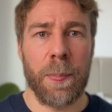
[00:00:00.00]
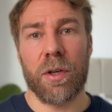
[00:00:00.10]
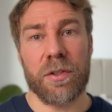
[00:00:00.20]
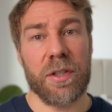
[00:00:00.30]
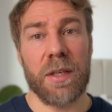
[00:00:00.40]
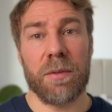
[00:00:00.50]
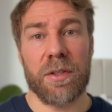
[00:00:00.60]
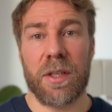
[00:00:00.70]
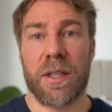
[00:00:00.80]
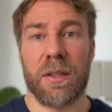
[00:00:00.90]
works
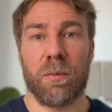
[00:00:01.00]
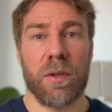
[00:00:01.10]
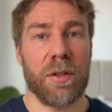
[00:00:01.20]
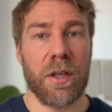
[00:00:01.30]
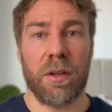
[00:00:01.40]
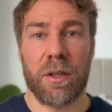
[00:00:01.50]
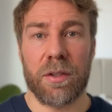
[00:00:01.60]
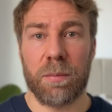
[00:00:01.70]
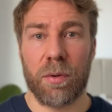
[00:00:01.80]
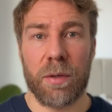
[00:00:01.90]
seamlessly with a lot of
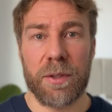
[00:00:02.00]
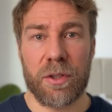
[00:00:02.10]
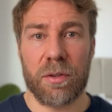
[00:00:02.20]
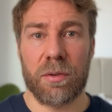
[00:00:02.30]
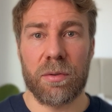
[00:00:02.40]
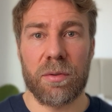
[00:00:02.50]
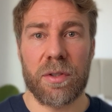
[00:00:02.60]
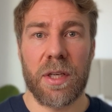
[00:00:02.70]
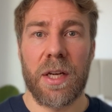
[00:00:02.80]
deployment tools,